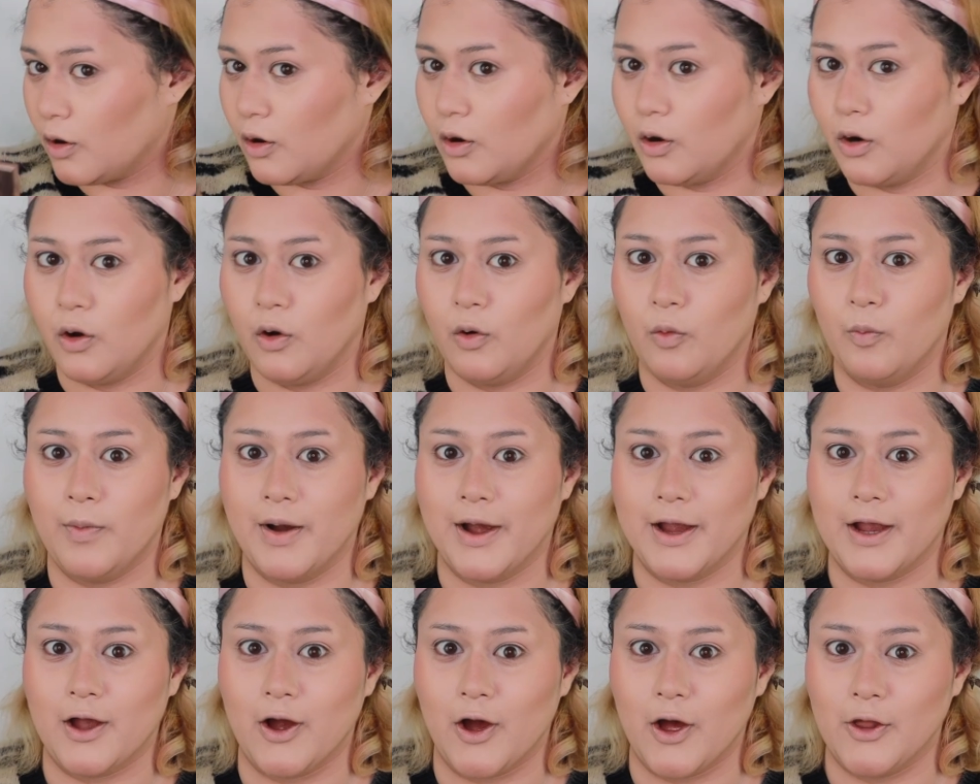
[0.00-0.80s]
Oh
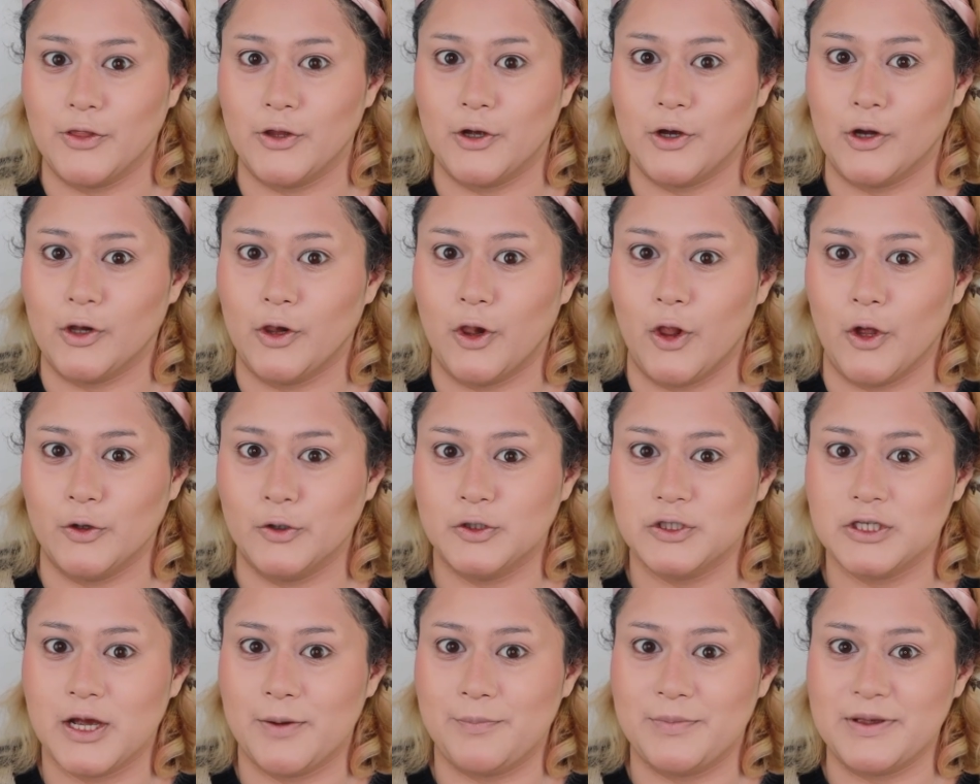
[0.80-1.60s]
my God, the
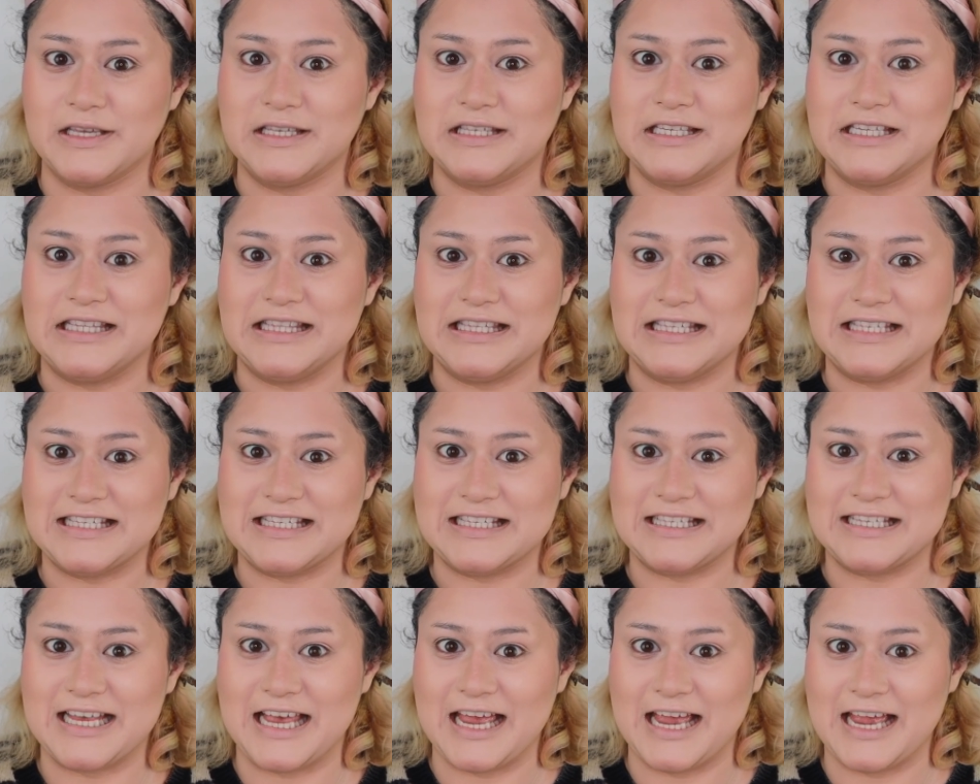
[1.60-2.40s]
close-up is
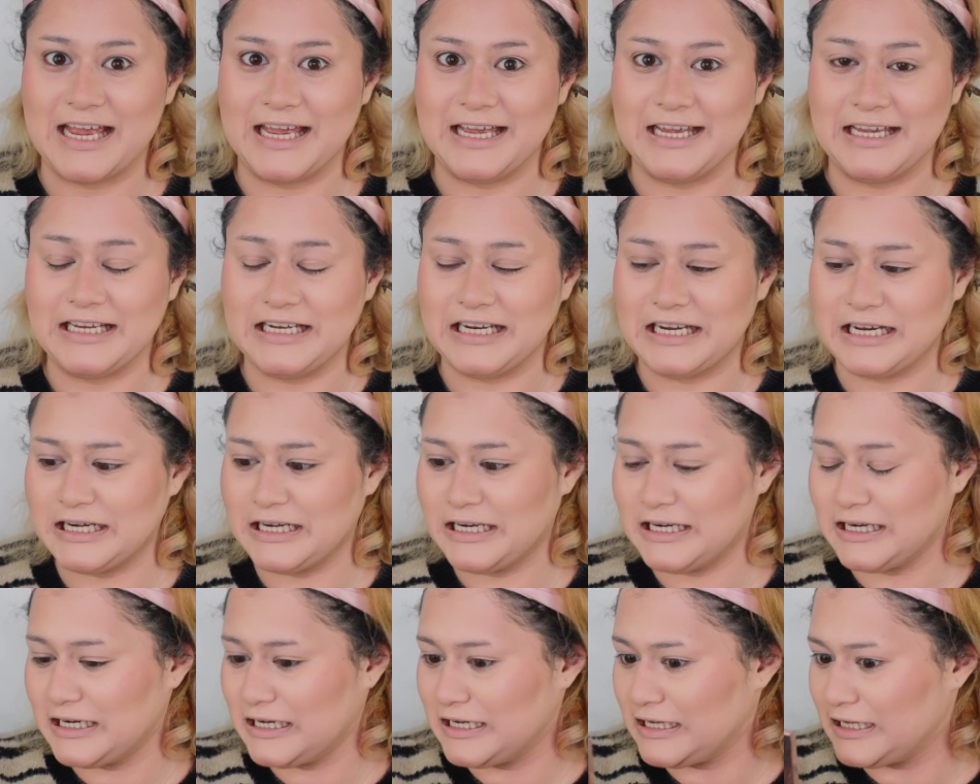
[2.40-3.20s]
insane.
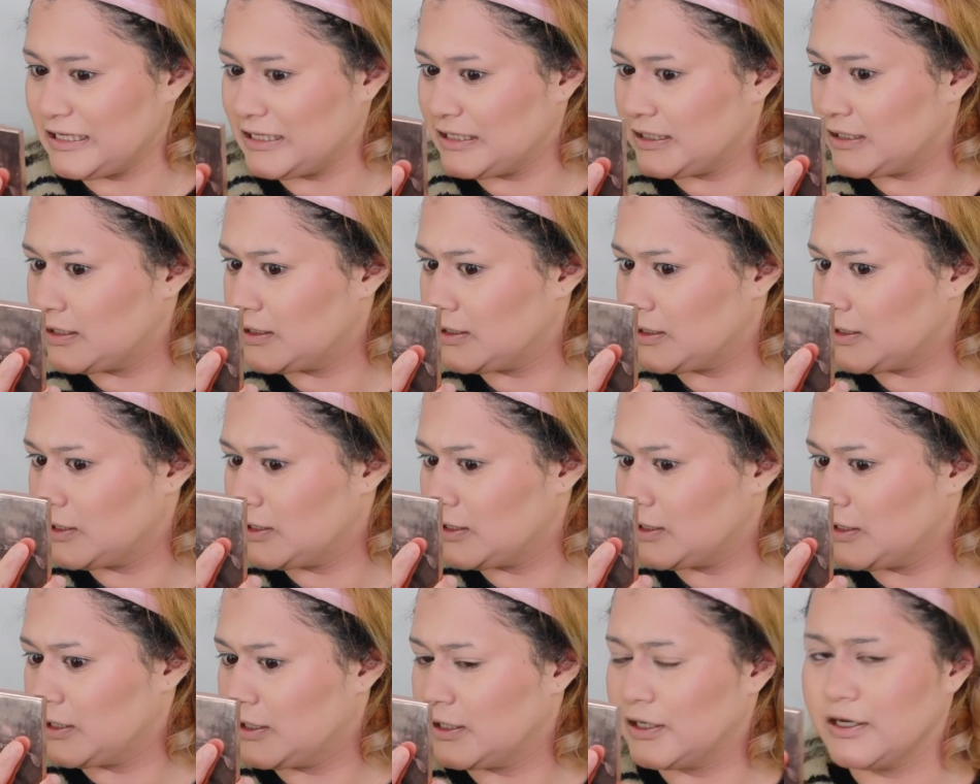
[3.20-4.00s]

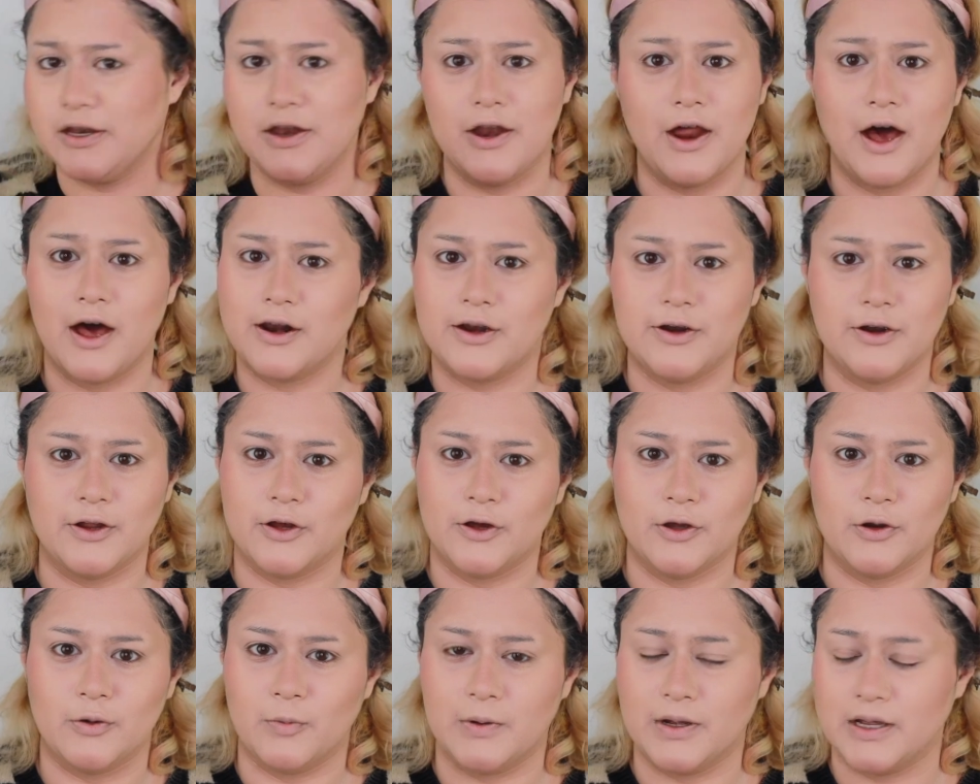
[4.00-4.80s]
Not in a good